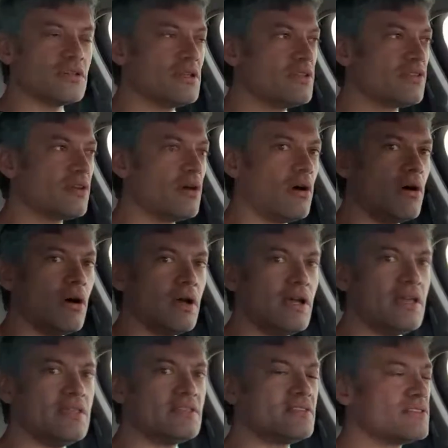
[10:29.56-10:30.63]
this car
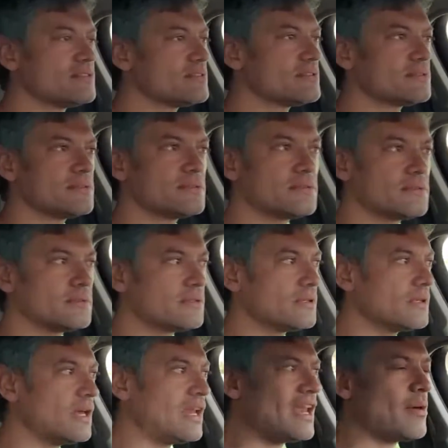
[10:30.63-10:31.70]
is
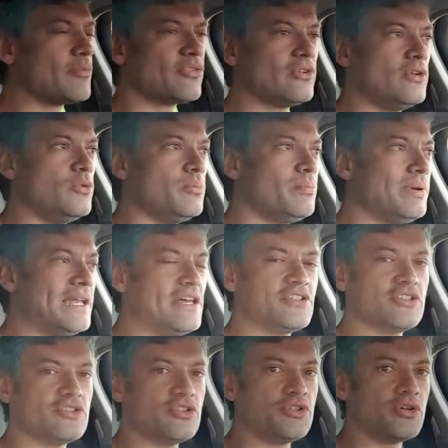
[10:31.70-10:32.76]
an absolute
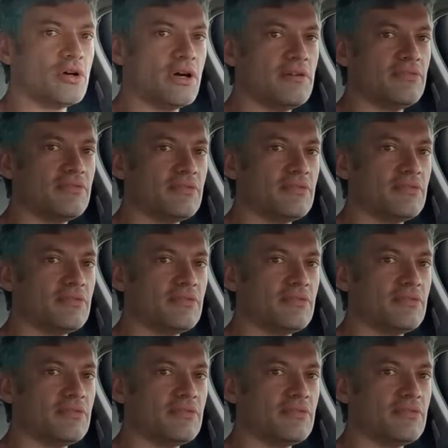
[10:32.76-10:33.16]
pleasure to drive.